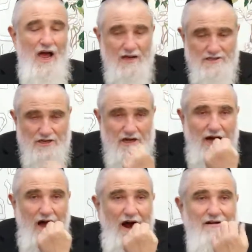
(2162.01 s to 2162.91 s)
So the
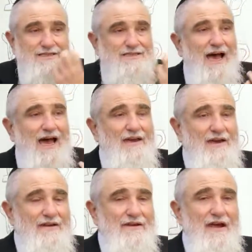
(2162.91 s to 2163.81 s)
aretz
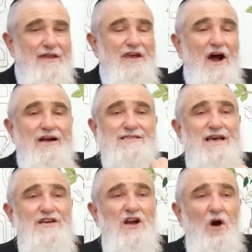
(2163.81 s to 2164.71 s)
tainted. The aretz
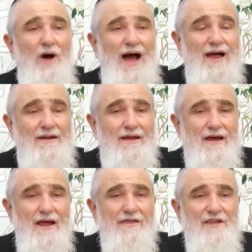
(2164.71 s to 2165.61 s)
said, you know what?
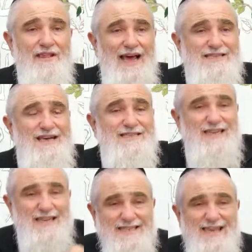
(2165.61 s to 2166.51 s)
The land said, to
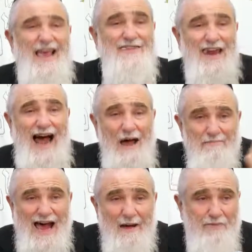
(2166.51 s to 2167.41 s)
the extent that I'm
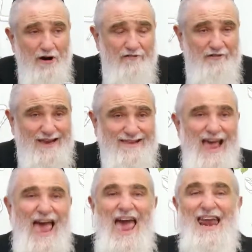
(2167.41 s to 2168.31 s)
not perfect
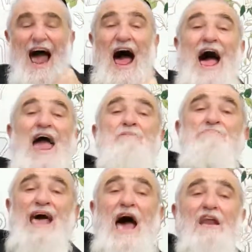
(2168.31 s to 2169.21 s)
and
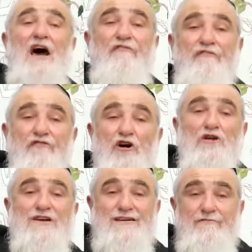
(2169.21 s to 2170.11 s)
I'm not a
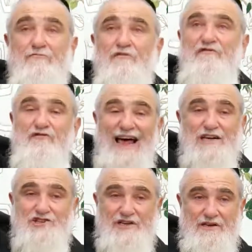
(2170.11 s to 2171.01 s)
full
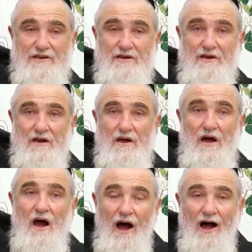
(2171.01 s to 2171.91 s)
reflection
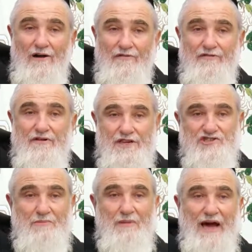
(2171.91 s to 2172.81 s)
of the
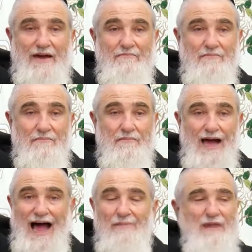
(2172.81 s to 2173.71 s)
Shemayim,
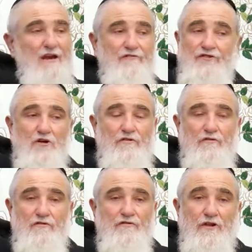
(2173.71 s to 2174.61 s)
I'm not a full,
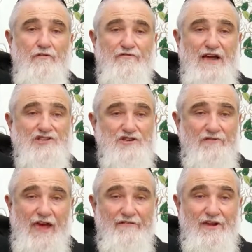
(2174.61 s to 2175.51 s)
full reflection
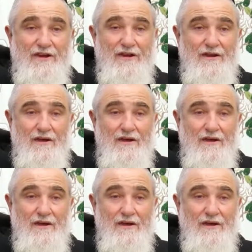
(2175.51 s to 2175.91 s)
of heaven.